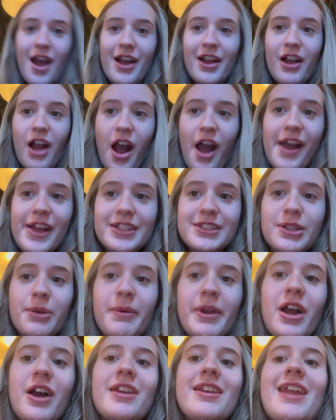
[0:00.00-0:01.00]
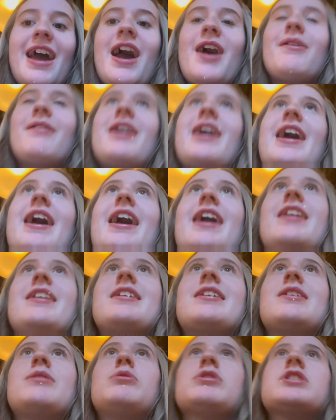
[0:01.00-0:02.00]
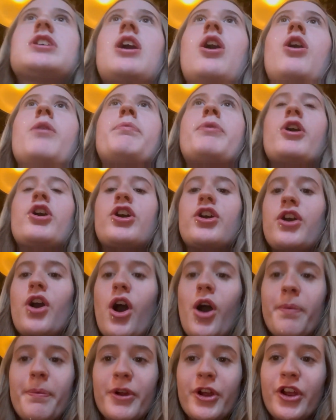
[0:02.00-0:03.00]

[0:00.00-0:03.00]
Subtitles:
Guys, we are now in Opera